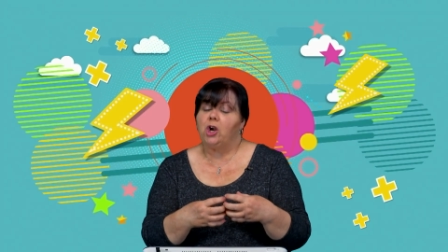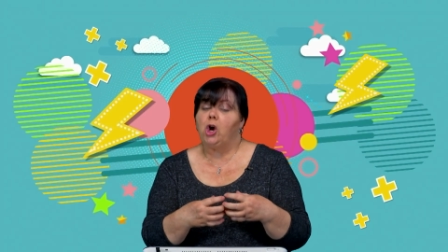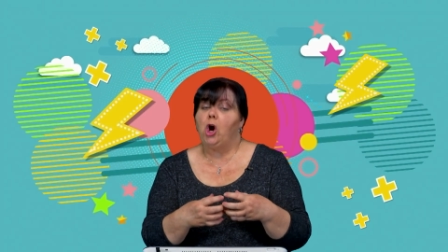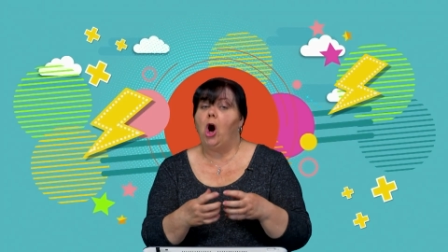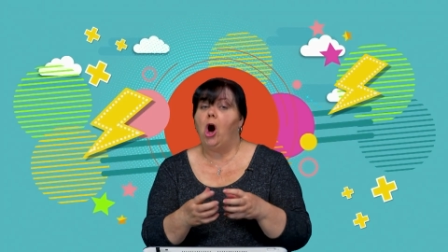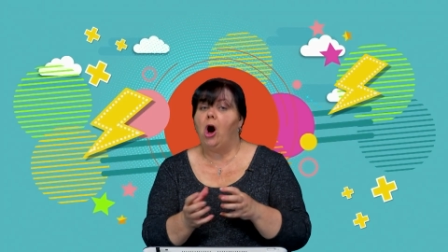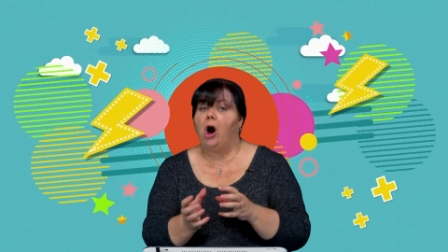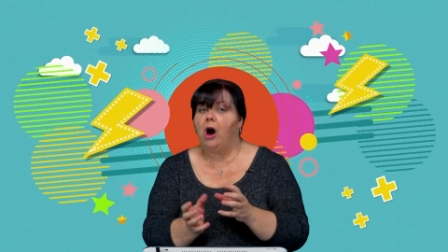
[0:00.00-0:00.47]

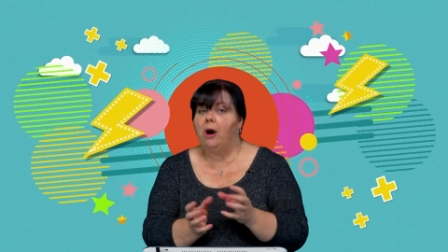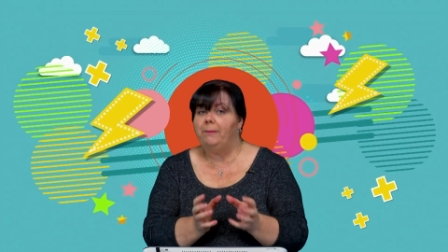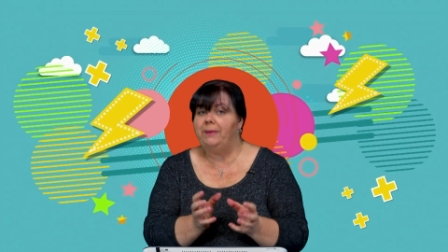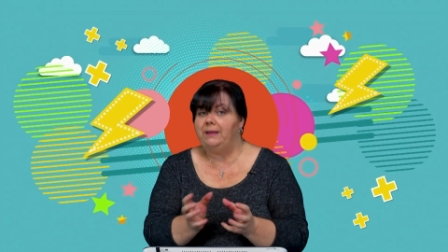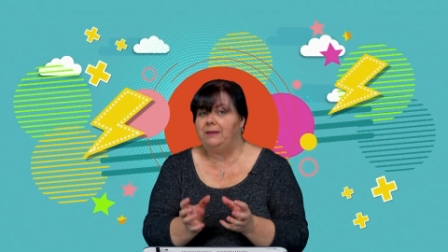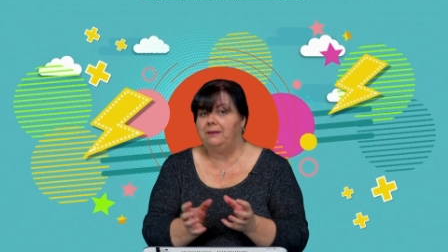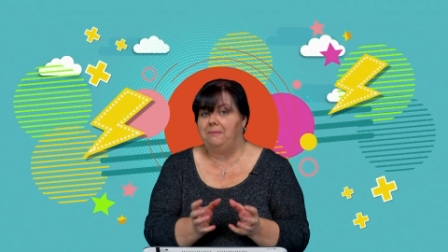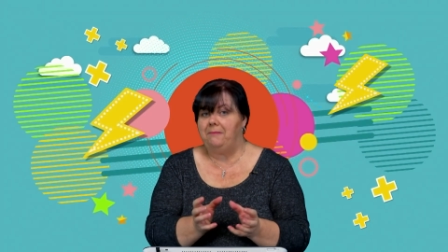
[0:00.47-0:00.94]

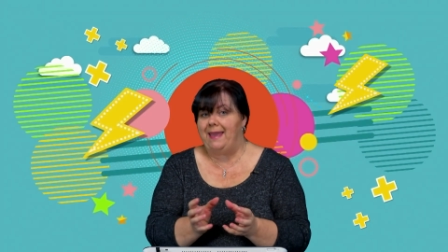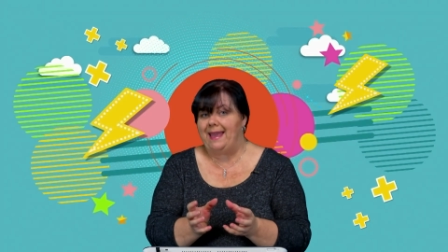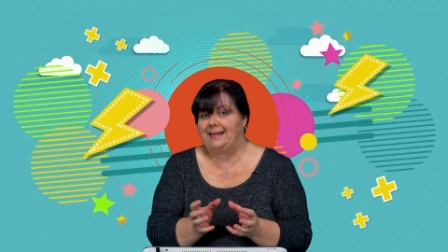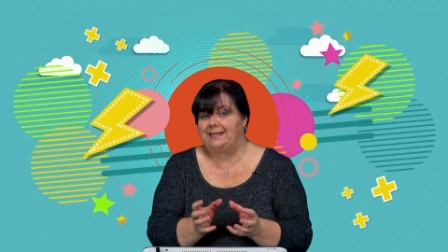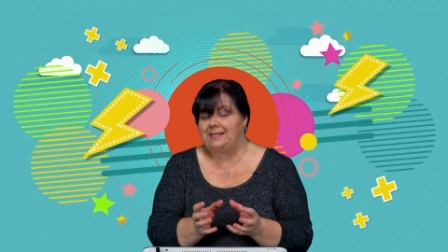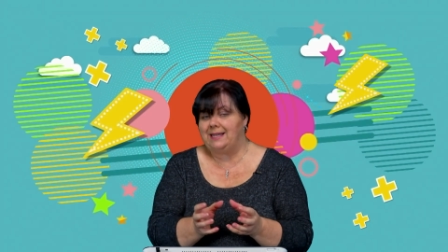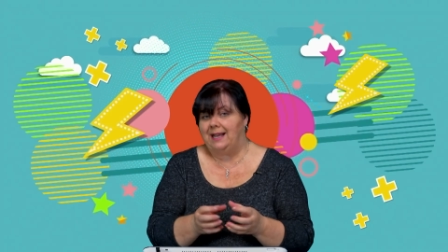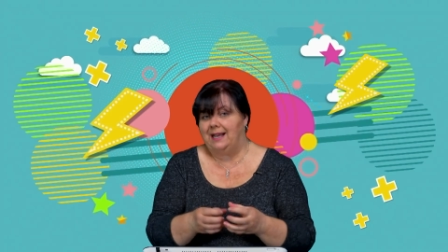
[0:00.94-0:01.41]
carbon
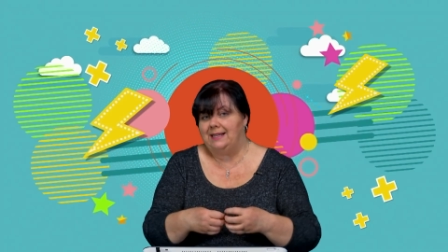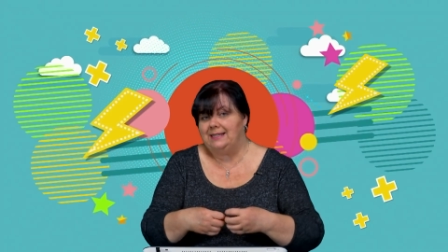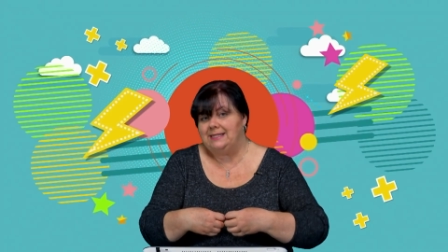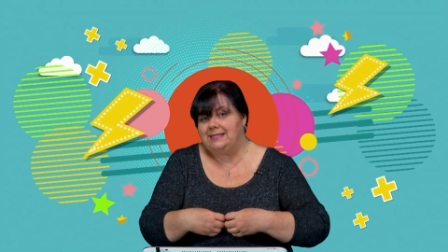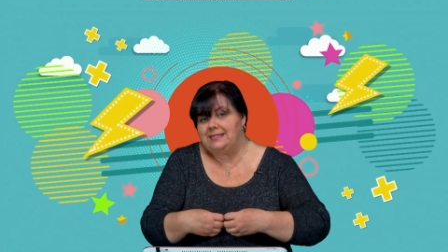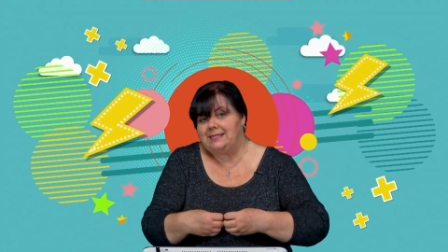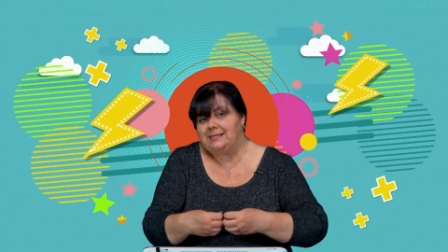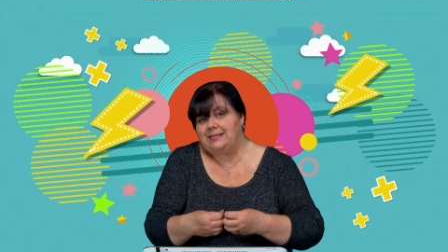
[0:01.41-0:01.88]
matter
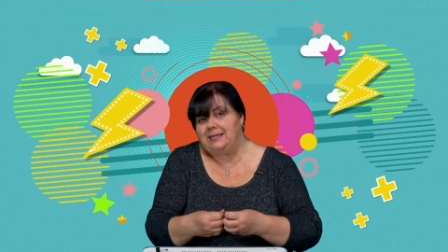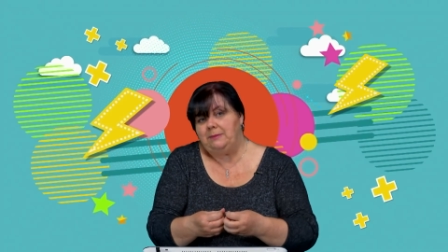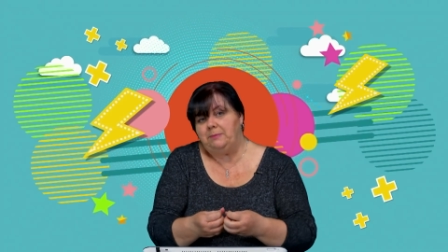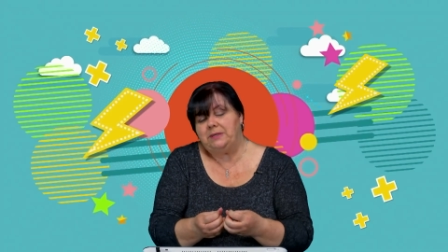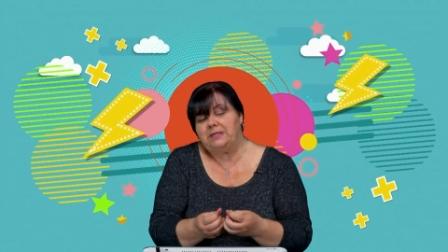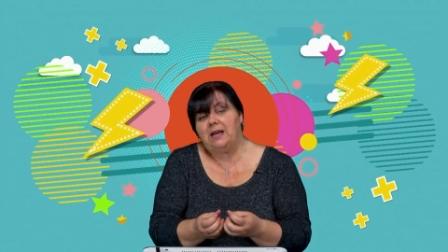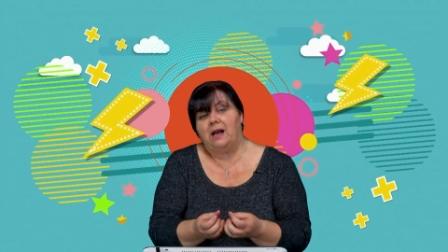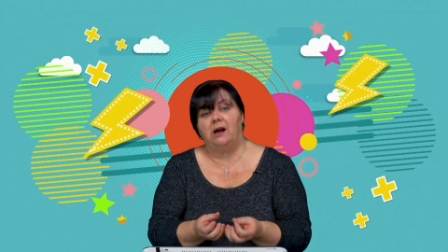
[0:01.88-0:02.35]

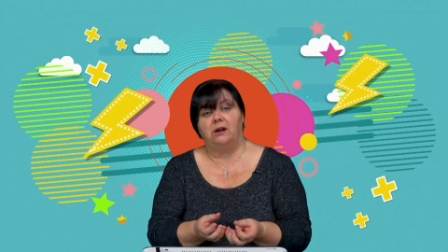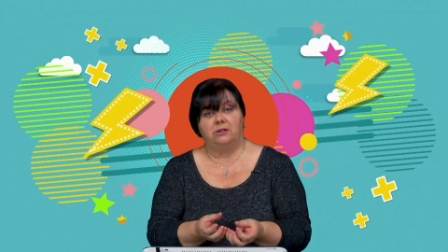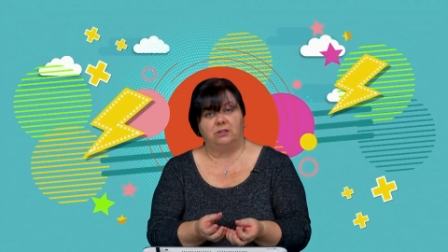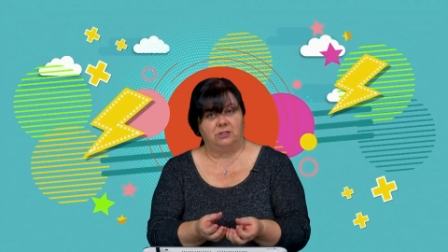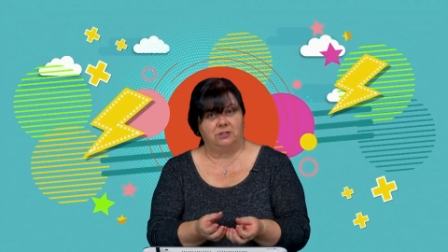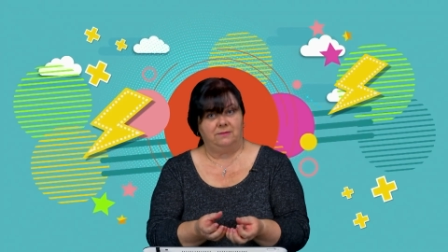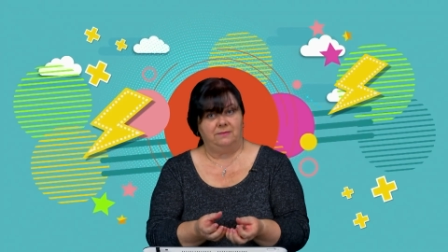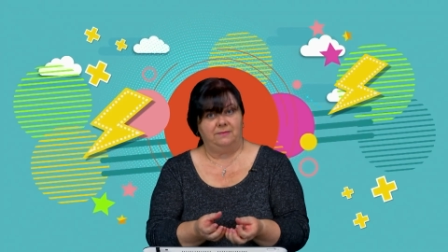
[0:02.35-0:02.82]
seeped
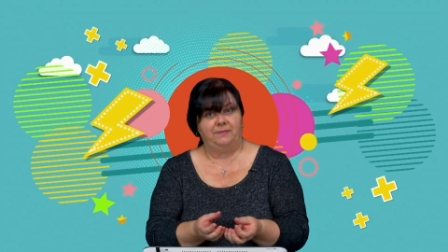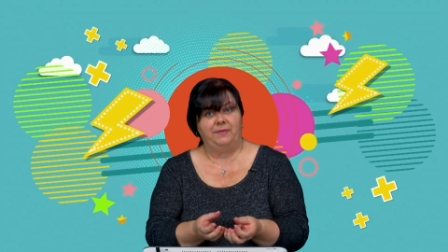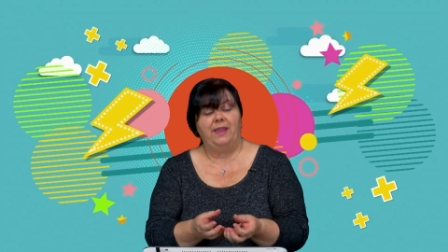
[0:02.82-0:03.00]
out.